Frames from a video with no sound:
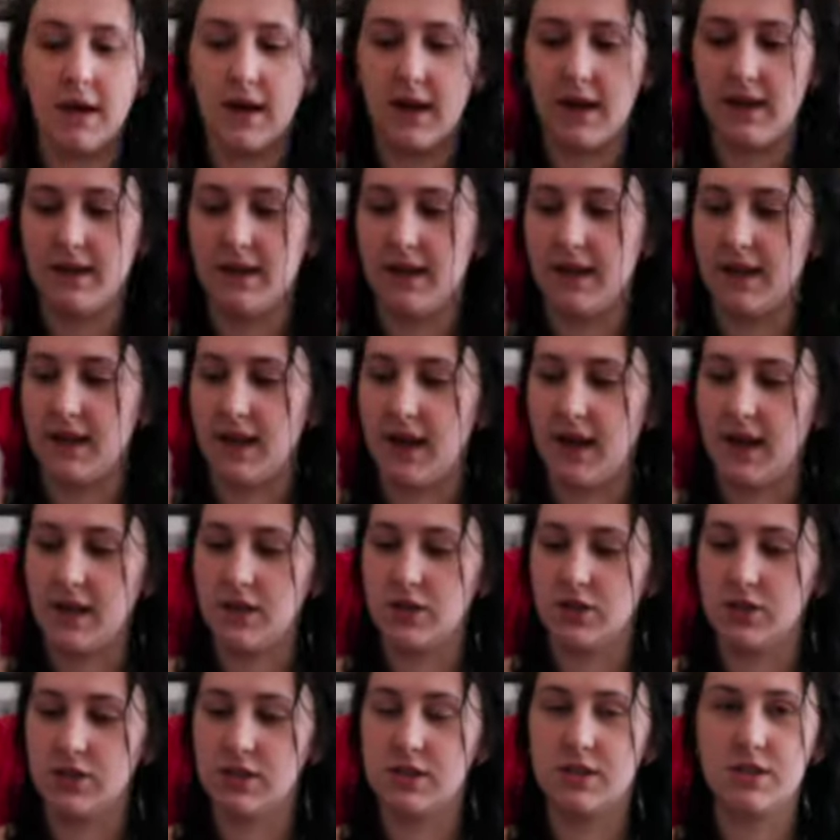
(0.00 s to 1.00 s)
And then I
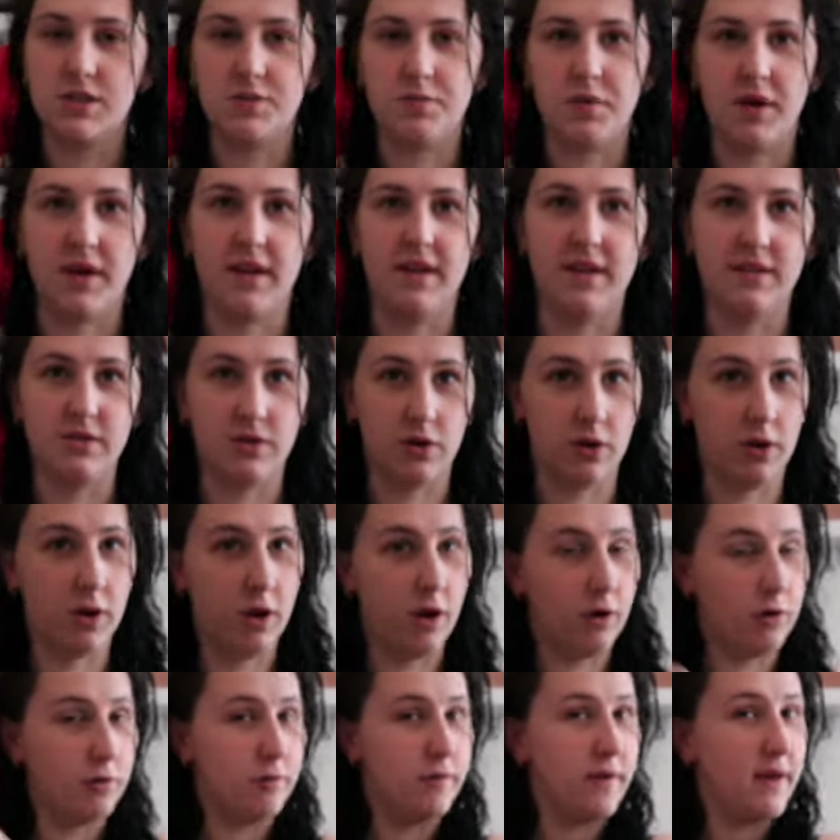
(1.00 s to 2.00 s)
just spray this all
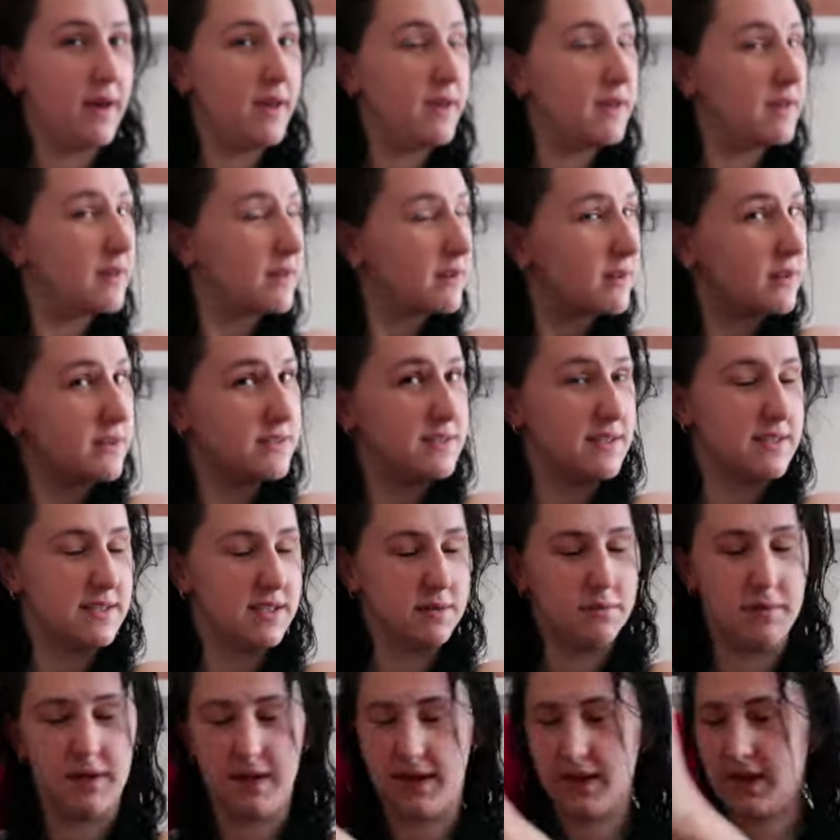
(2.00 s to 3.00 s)
over, because this
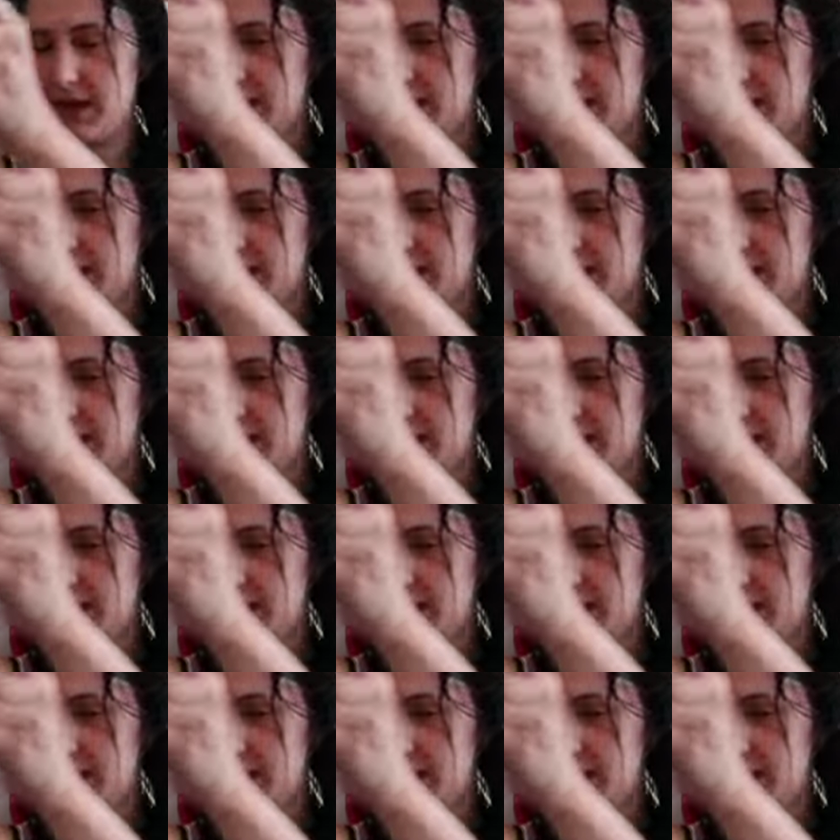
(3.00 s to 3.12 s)
will be the